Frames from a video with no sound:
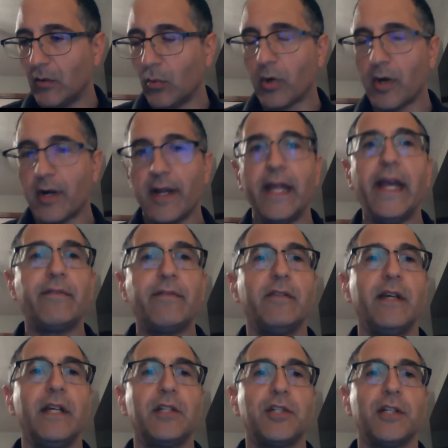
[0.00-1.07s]
we're going to have
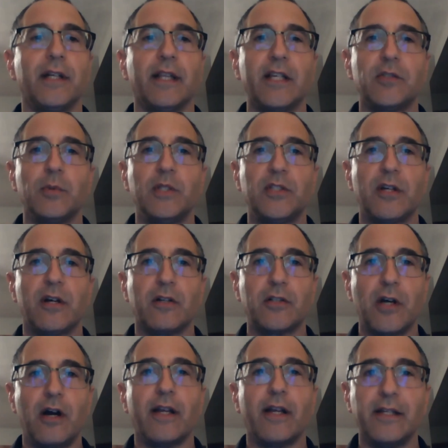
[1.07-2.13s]
division unless we
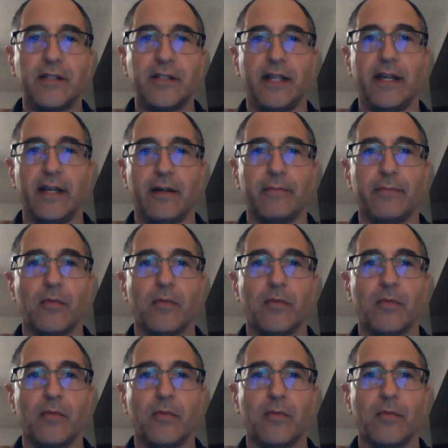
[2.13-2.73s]
start talking together.